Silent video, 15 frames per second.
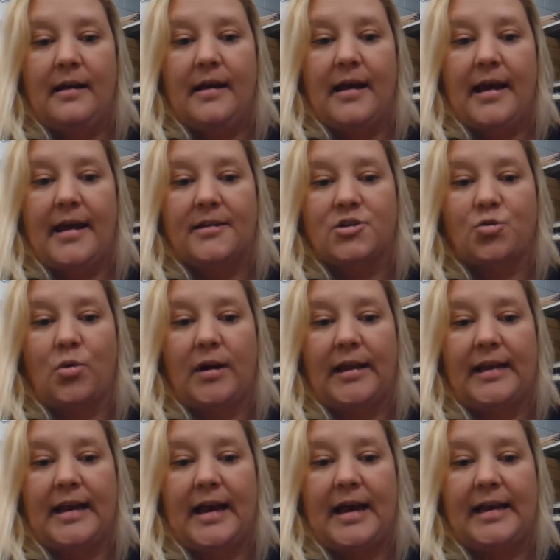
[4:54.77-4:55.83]
and
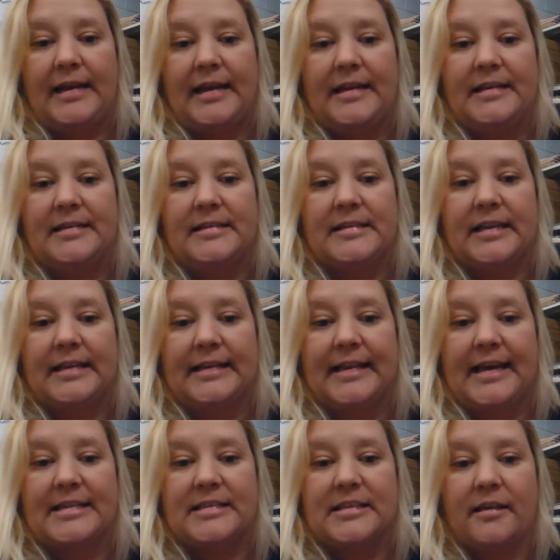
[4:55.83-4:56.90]
29 is
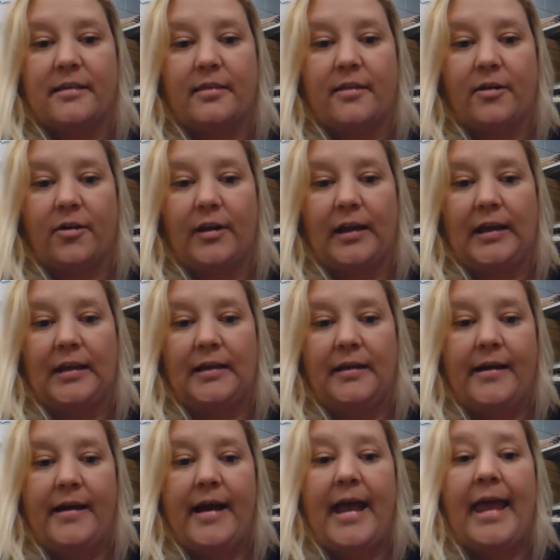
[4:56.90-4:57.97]
less than 30.
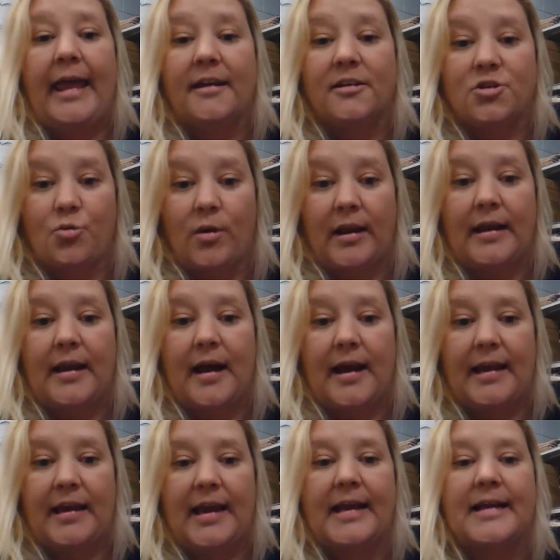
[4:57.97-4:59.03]
And
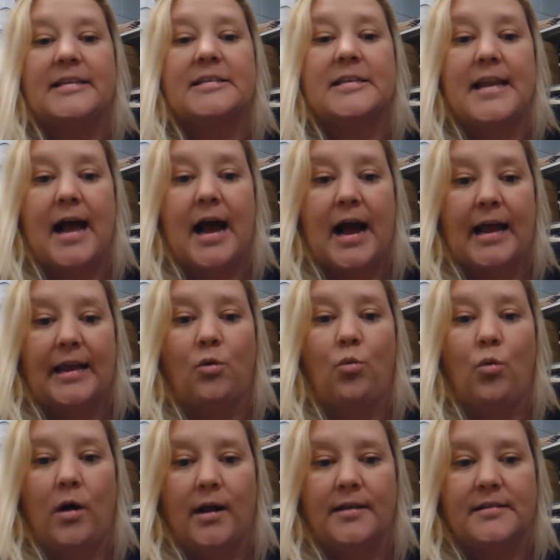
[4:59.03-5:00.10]
29 has 9
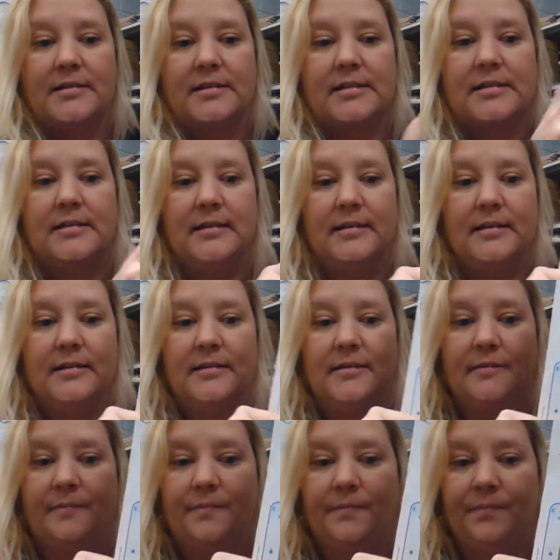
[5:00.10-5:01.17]
ones.
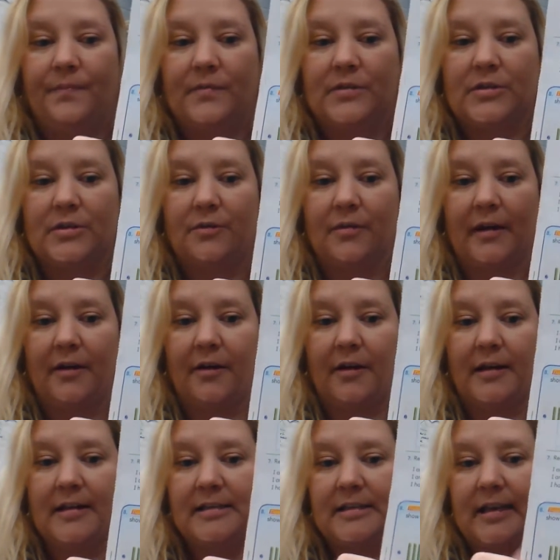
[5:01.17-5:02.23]
So there it
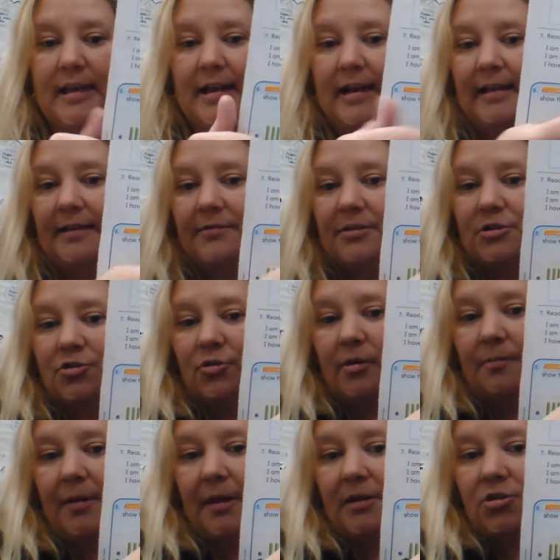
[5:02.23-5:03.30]
is, and I even drew
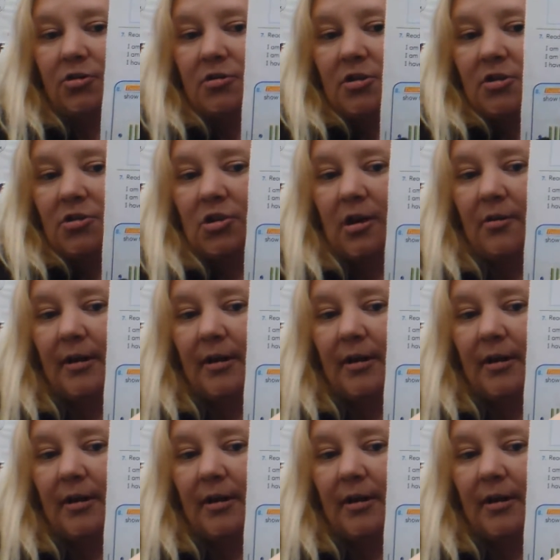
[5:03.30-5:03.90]
a picture to show